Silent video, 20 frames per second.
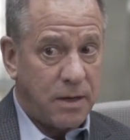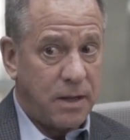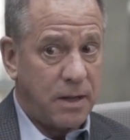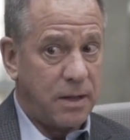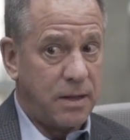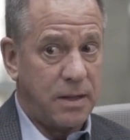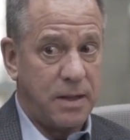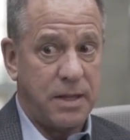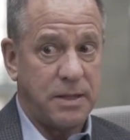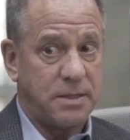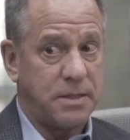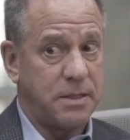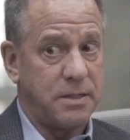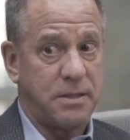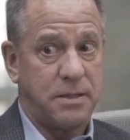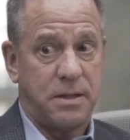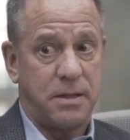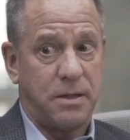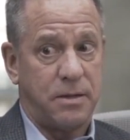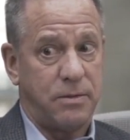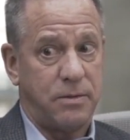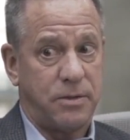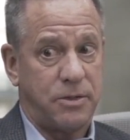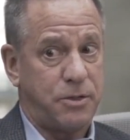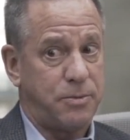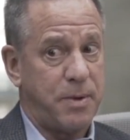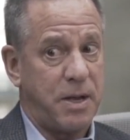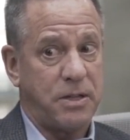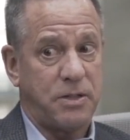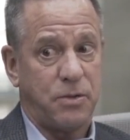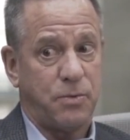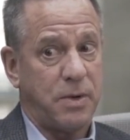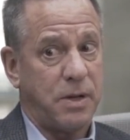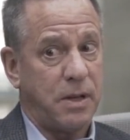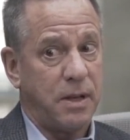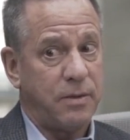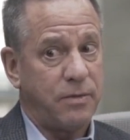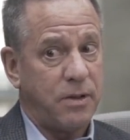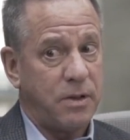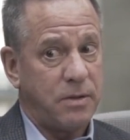This is the space that we
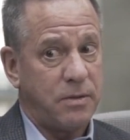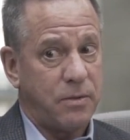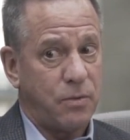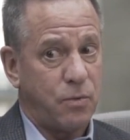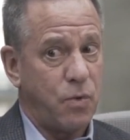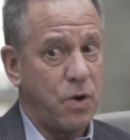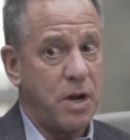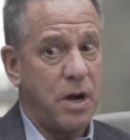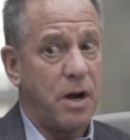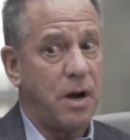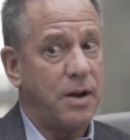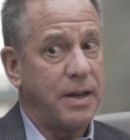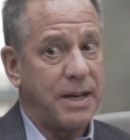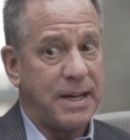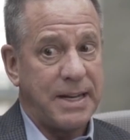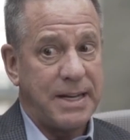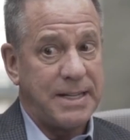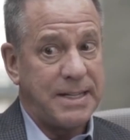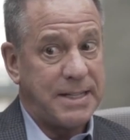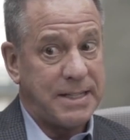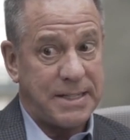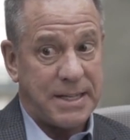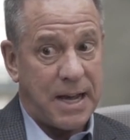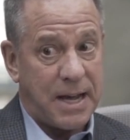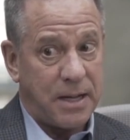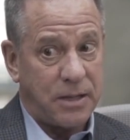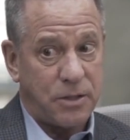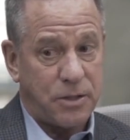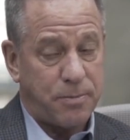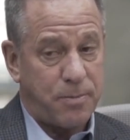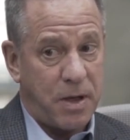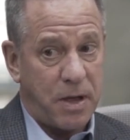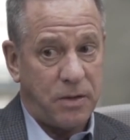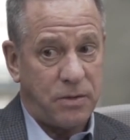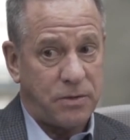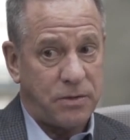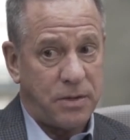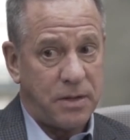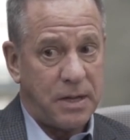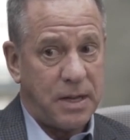live in. We are in a design
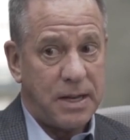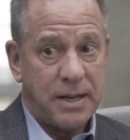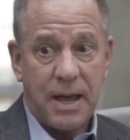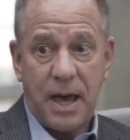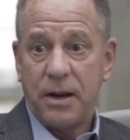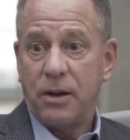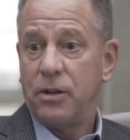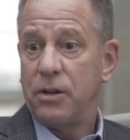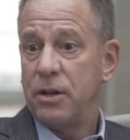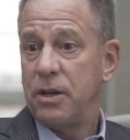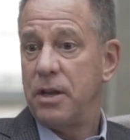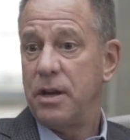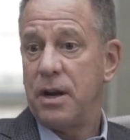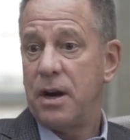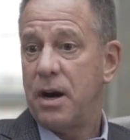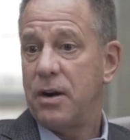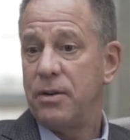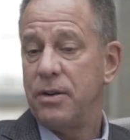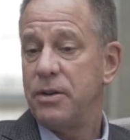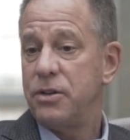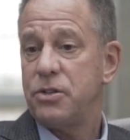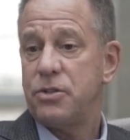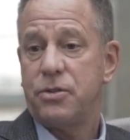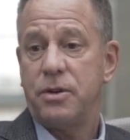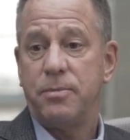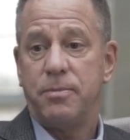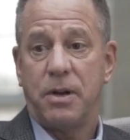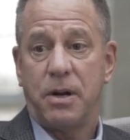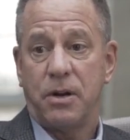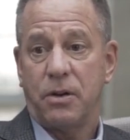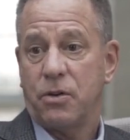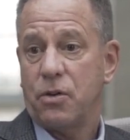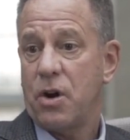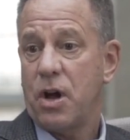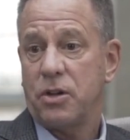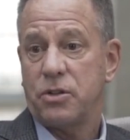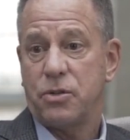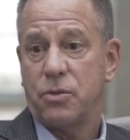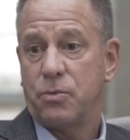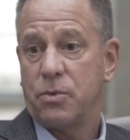space, not only in our industry, but
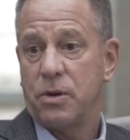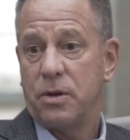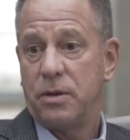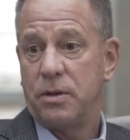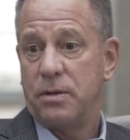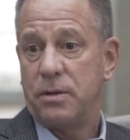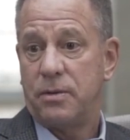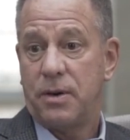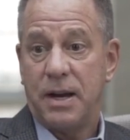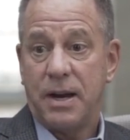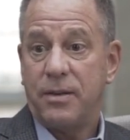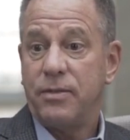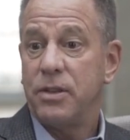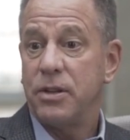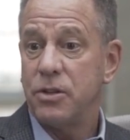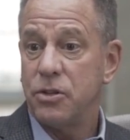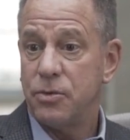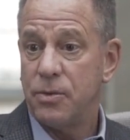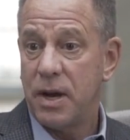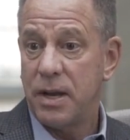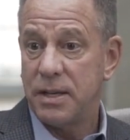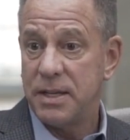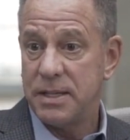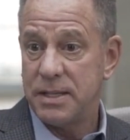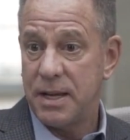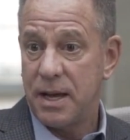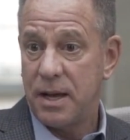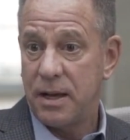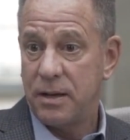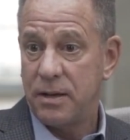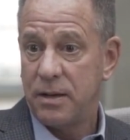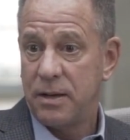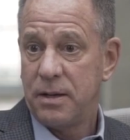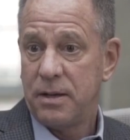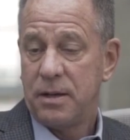across the world, right? Everything is around design.